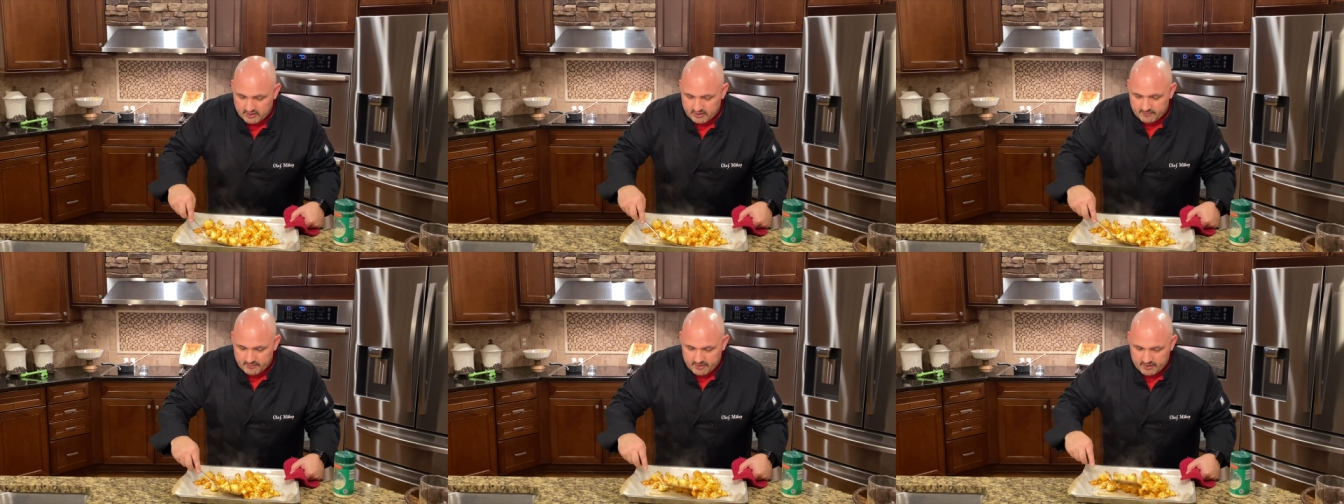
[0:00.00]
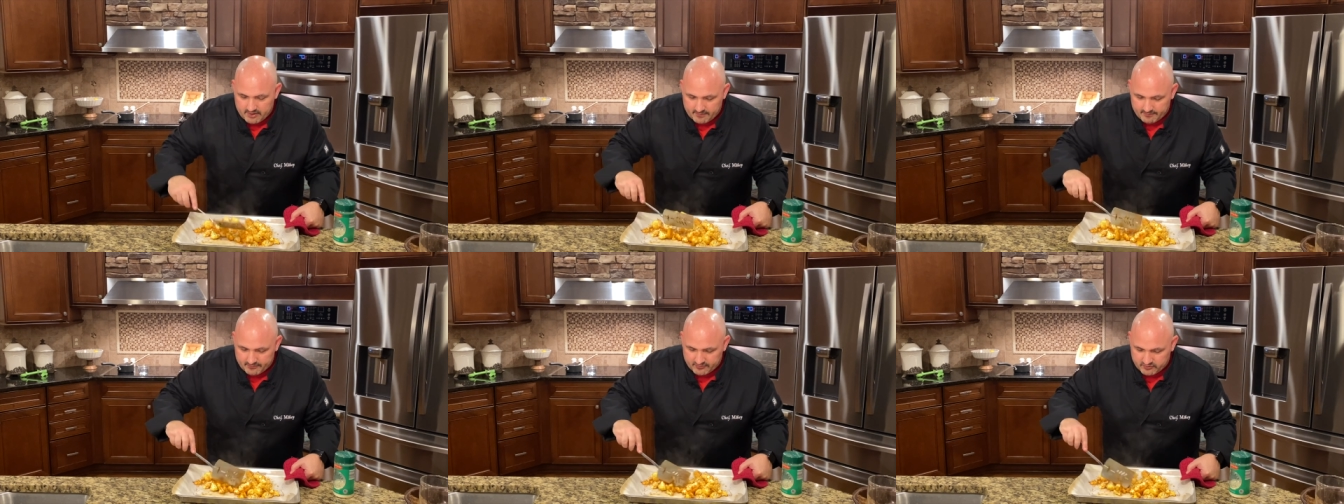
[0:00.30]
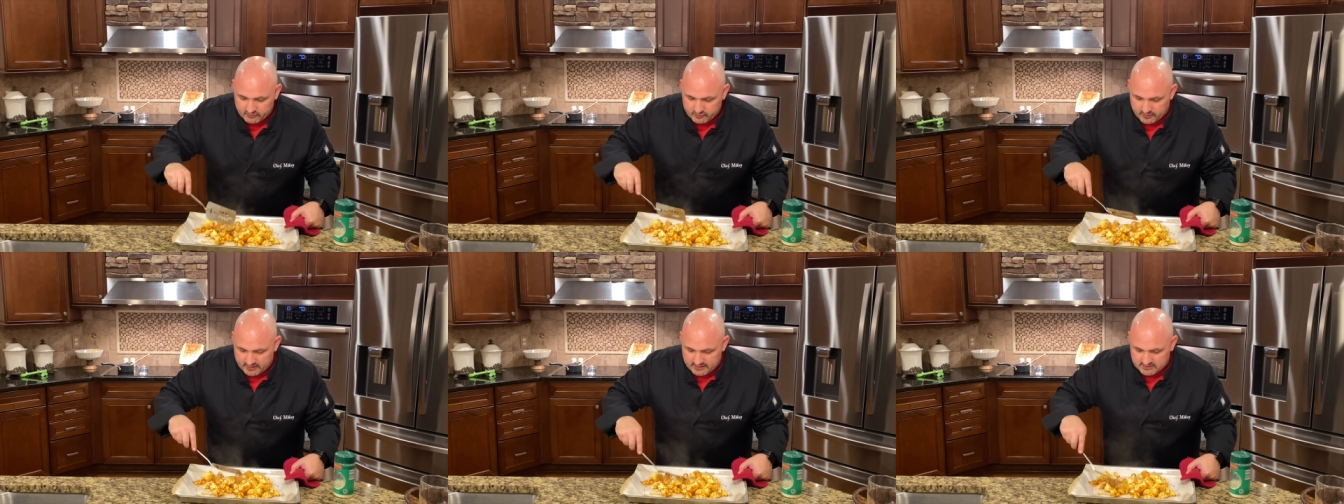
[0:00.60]
um,
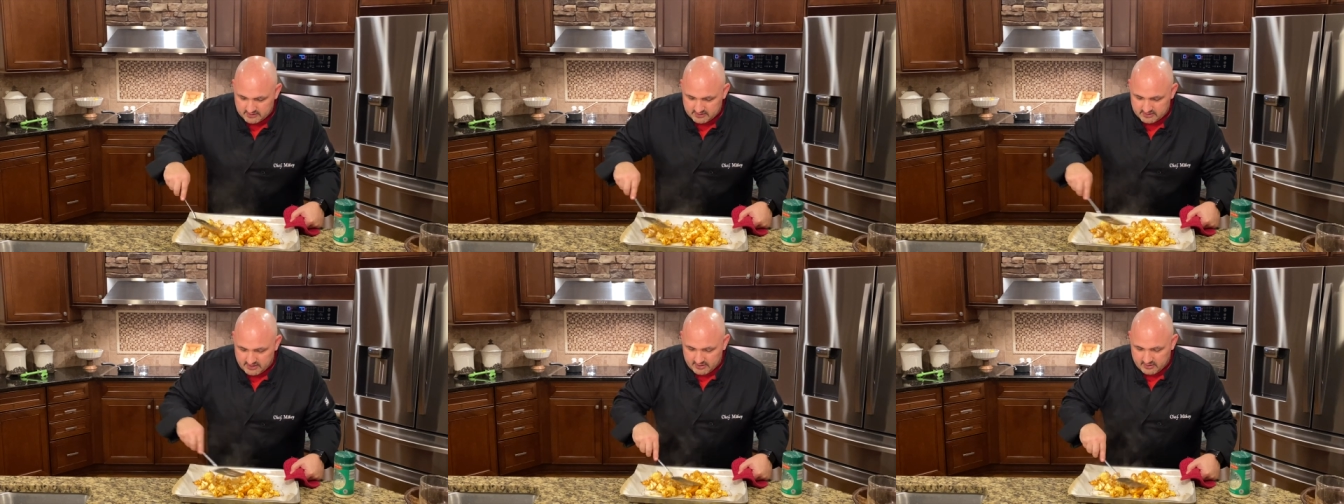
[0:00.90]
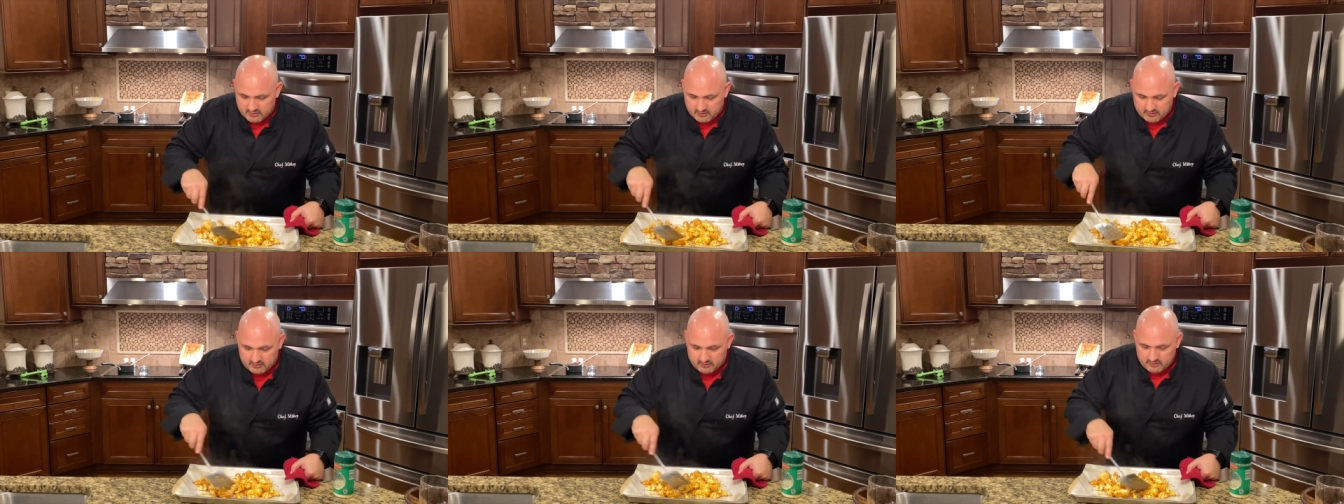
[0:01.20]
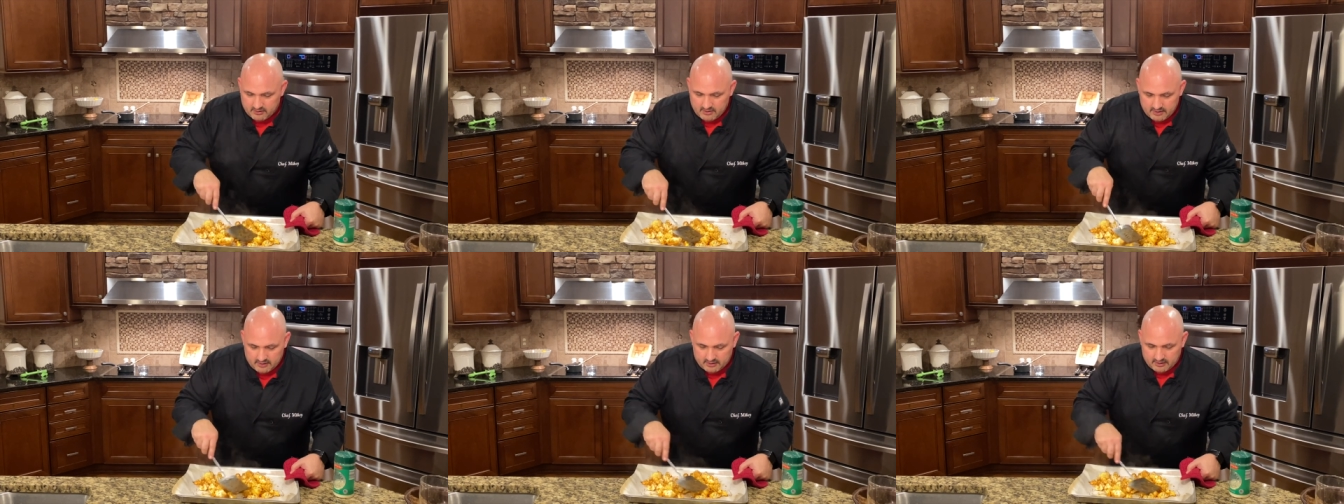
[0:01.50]
straight
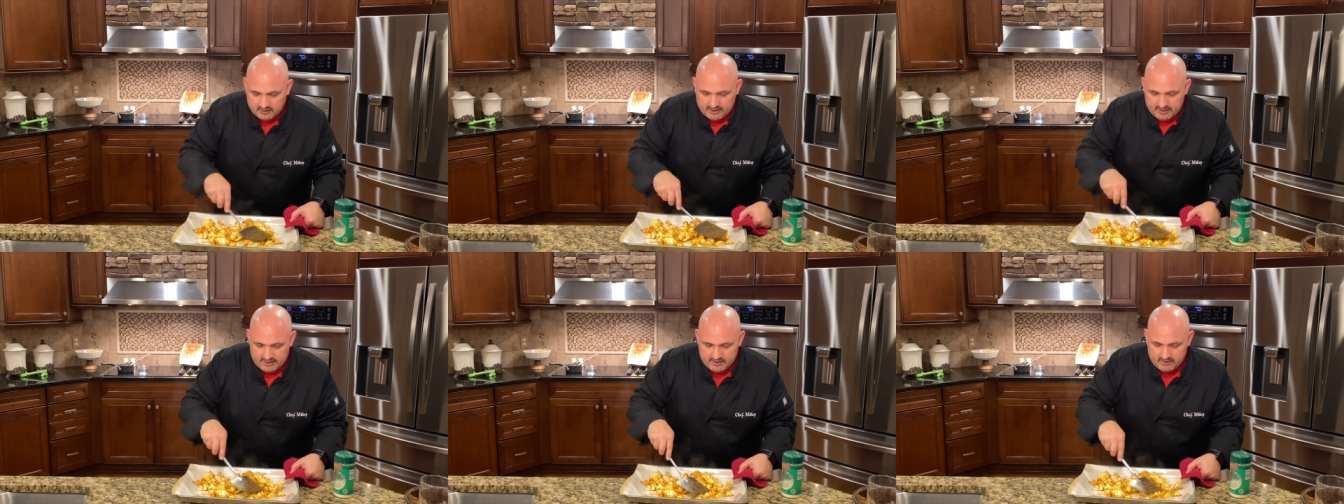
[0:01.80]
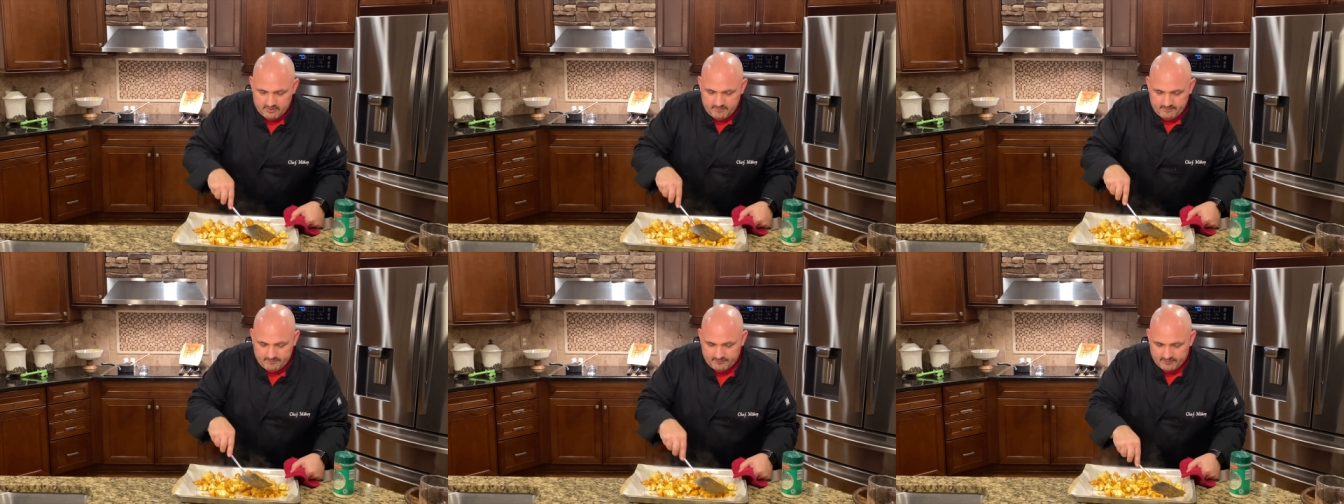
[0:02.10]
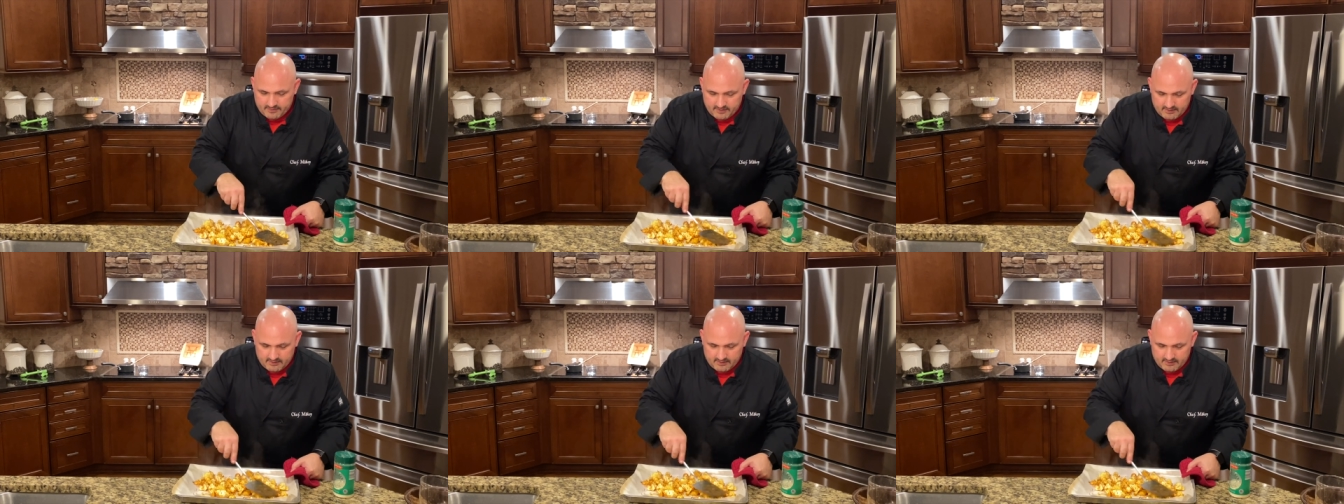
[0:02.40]
single layer.